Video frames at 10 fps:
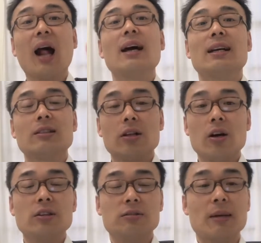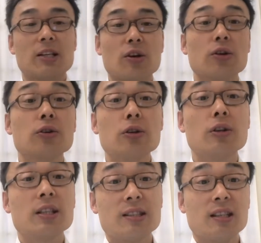And close. Make sure you do
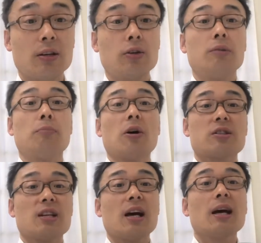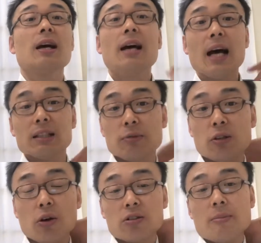this in a good posture. As we
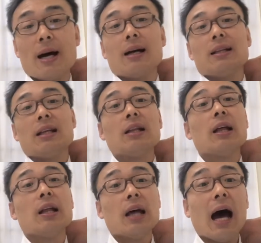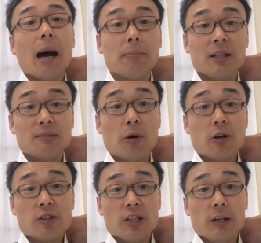talked about, humpless
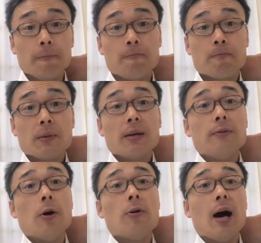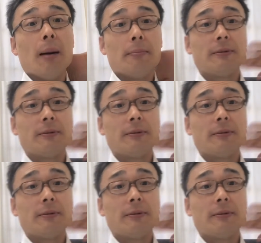posture. No hump.